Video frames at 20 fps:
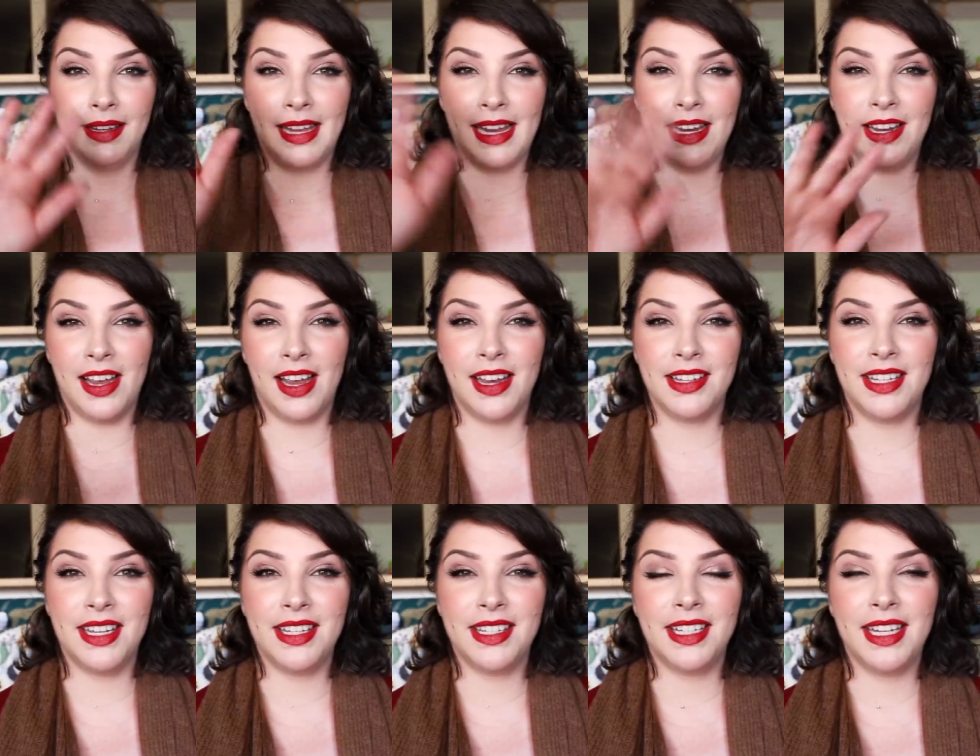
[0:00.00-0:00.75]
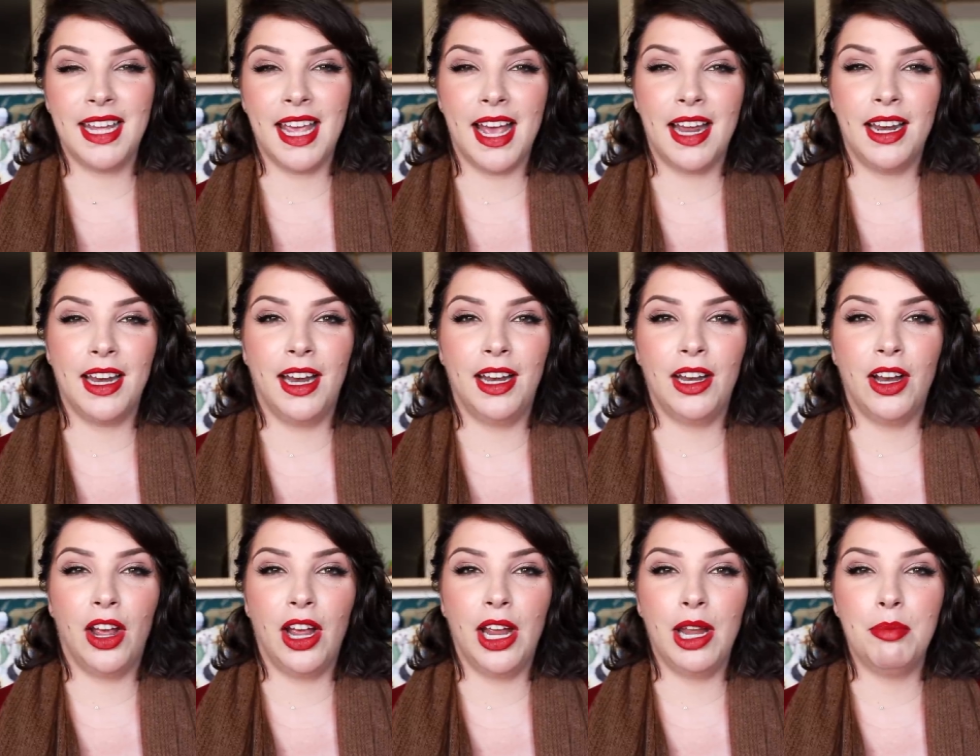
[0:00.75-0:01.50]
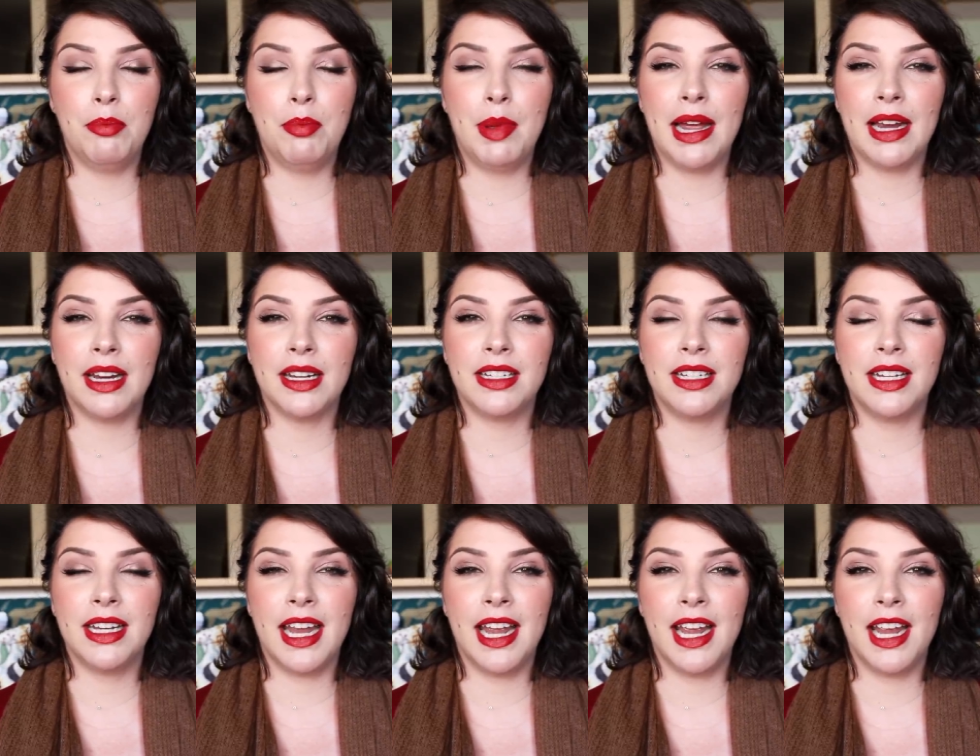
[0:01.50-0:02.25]
Hey guys, it's Kat and I am back
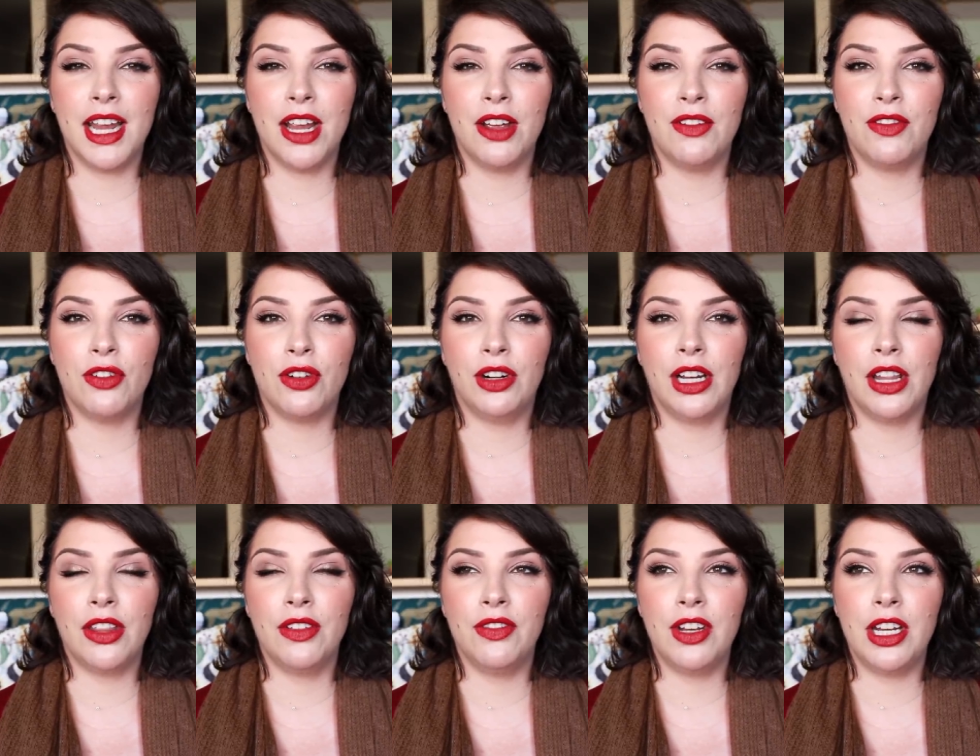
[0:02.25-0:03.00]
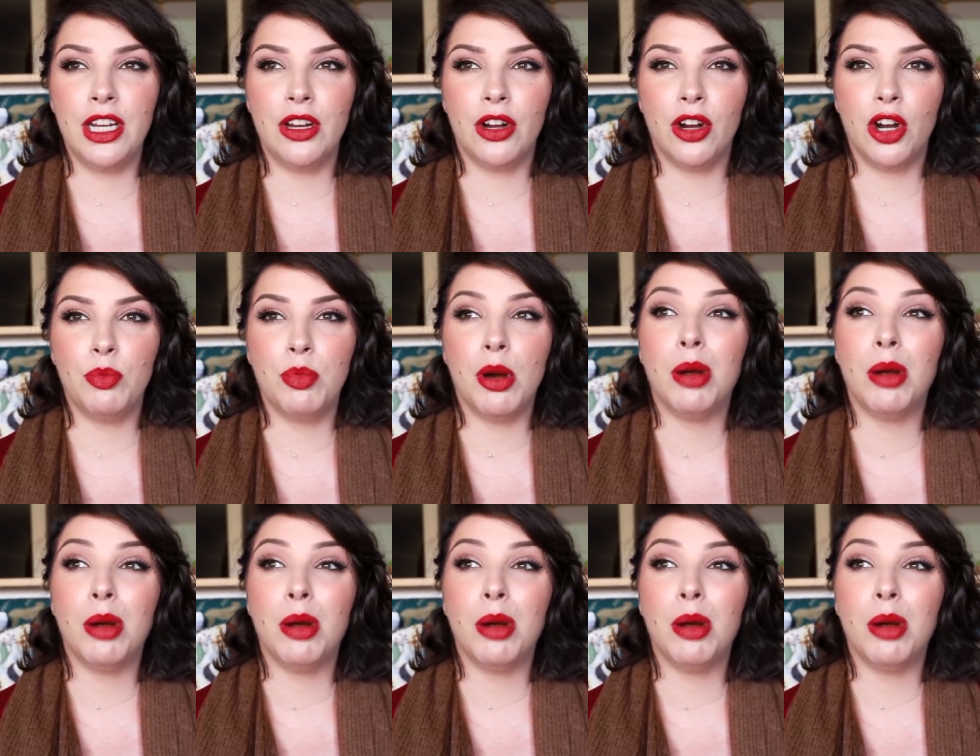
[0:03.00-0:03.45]
today for another video.